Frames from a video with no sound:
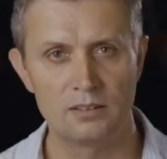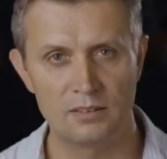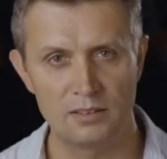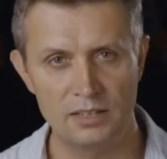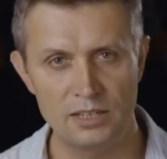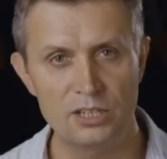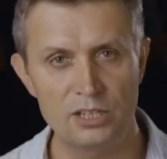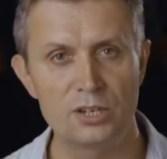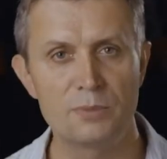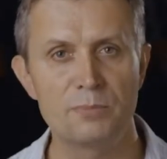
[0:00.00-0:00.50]

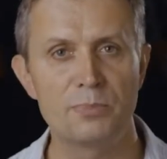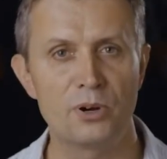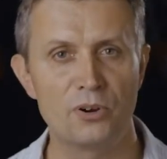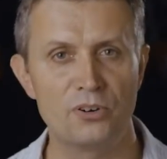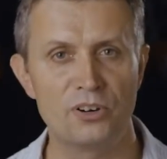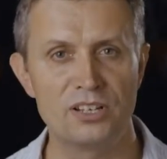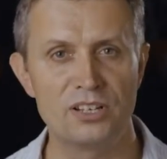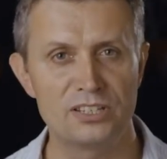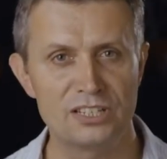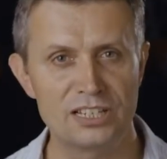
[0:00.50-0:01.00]
These
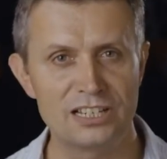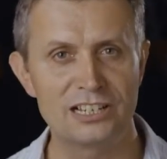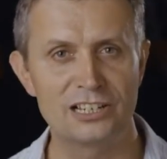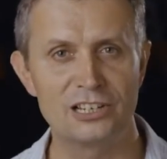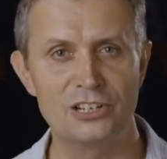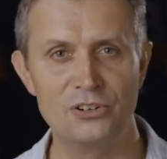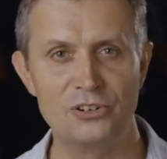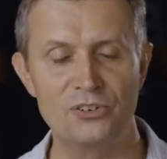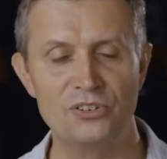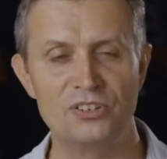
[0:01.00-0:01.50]
components
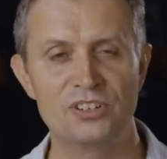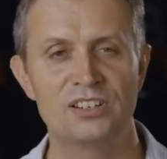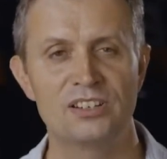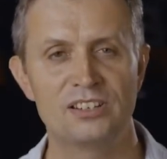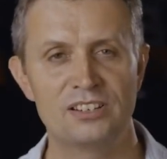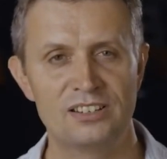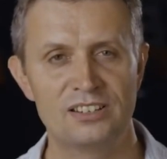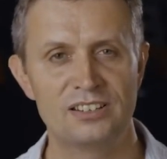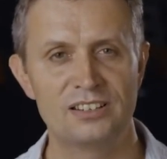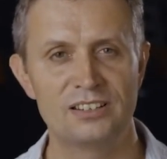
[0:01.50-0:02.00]
include
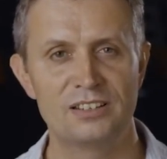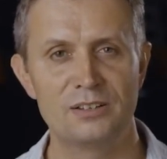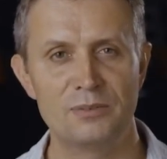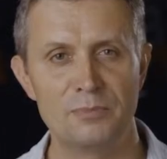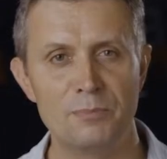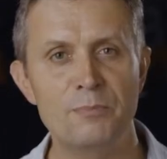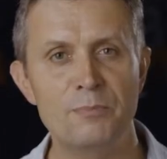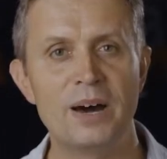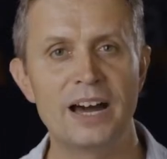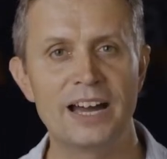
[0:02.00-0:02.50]

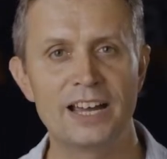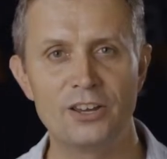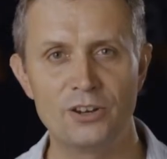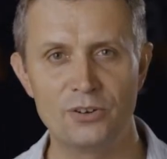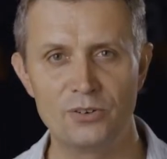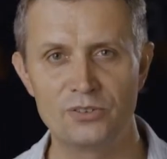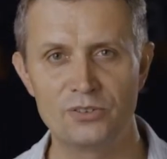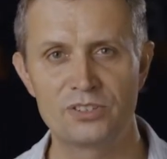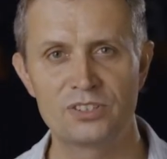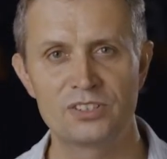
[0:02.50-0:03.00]

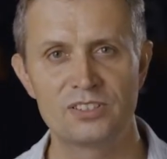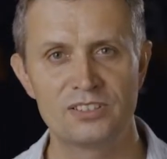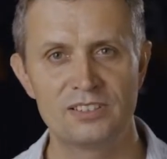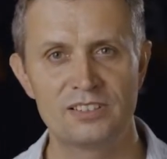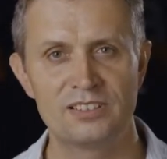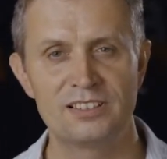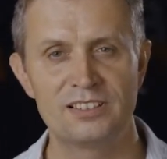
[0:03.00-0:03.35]
bios.